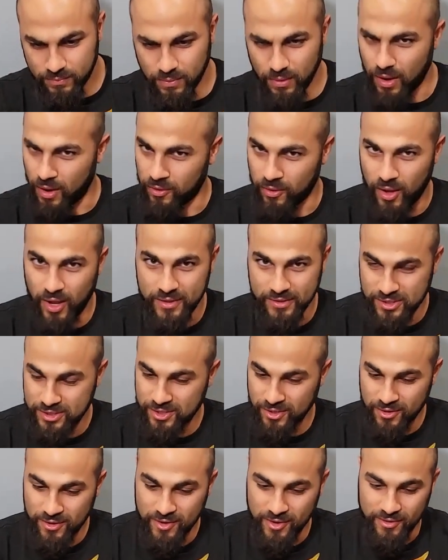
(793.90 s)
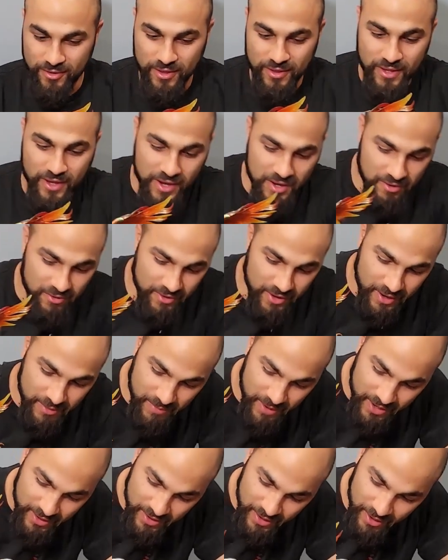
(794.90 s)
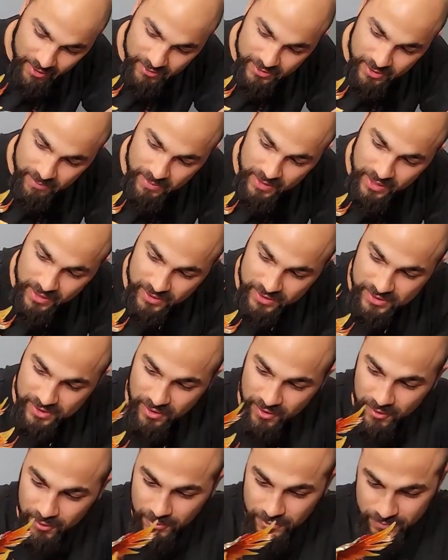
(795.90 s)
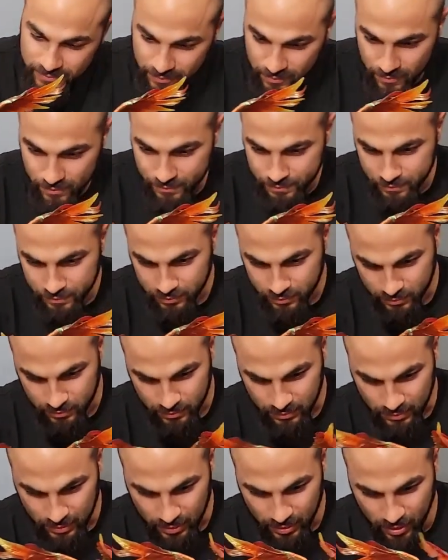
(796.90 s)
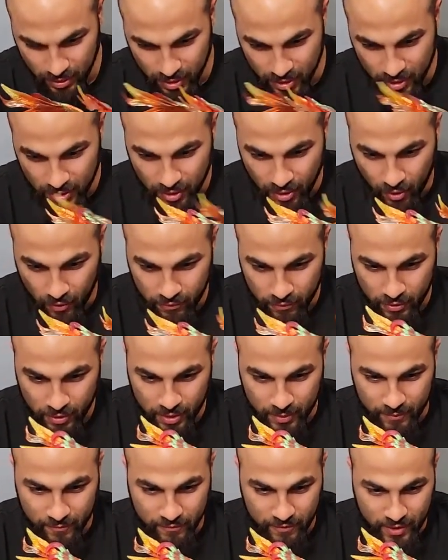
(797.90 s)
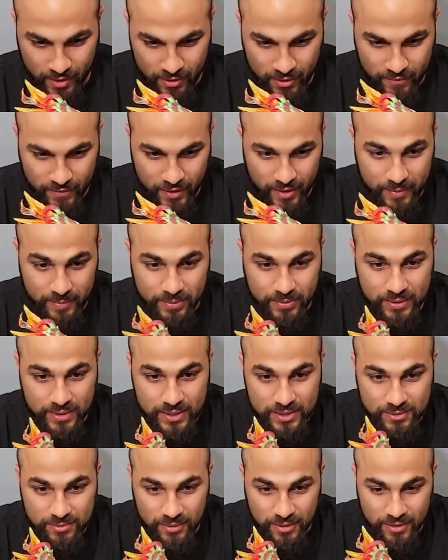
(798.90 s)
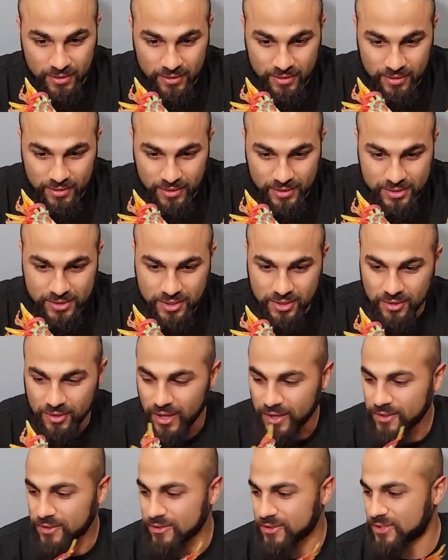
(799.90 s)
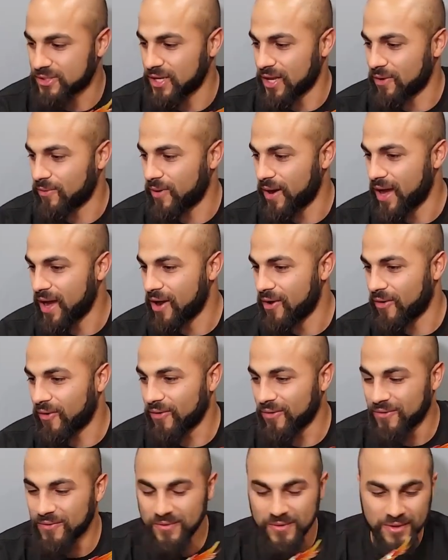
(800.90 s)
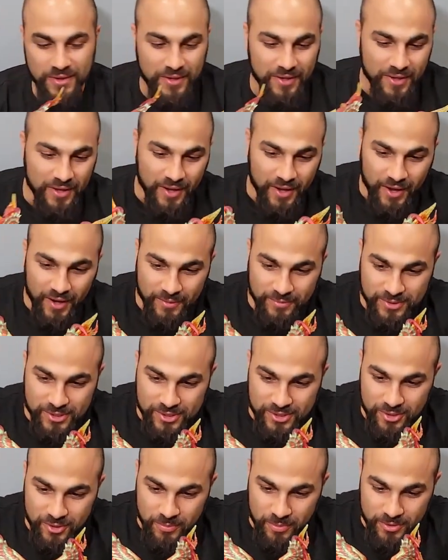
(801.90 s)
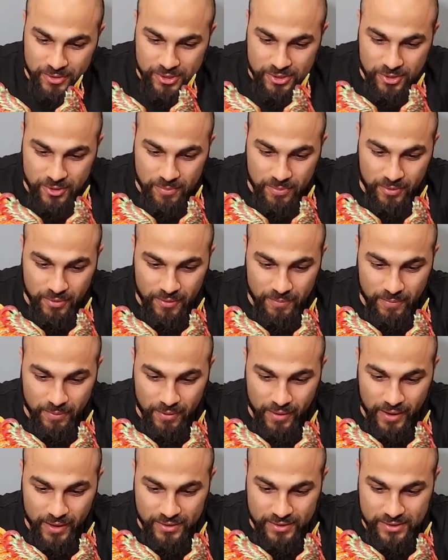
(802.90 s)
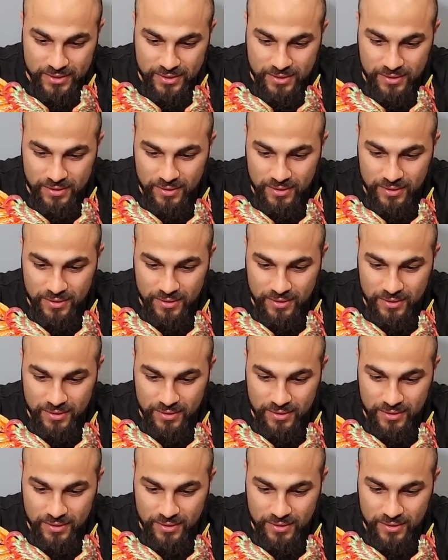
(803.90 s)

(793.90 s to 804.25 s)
lot sturdier than the internet made it out to be. So overall, I'm very pleased with this collector set. Wow. I'm super impressed.